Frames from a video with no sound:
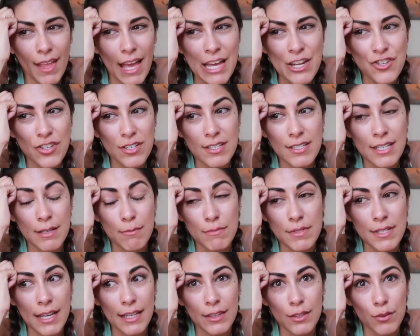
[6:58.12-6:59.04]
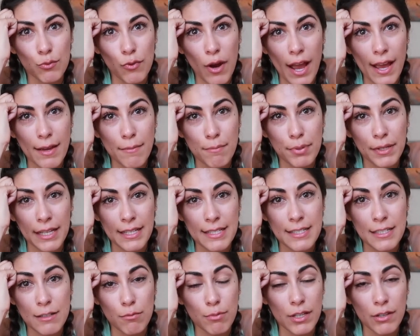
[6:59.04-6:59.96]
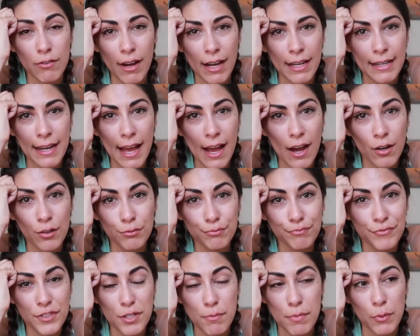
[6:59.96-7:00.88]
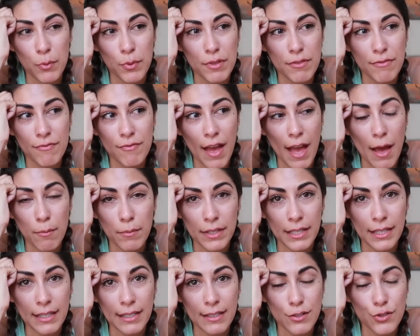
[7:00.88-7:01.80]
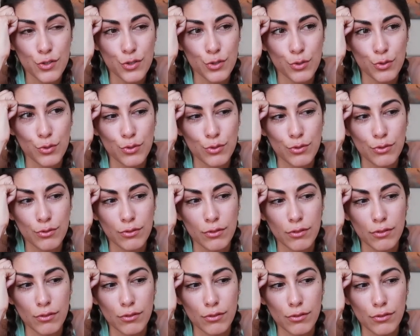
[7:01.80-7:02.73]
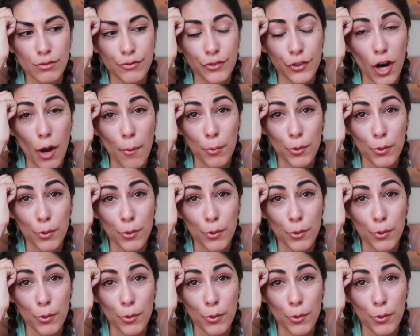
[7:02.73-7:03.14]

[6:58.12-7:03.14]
it just seems like the right place to be right now, to be with family, to for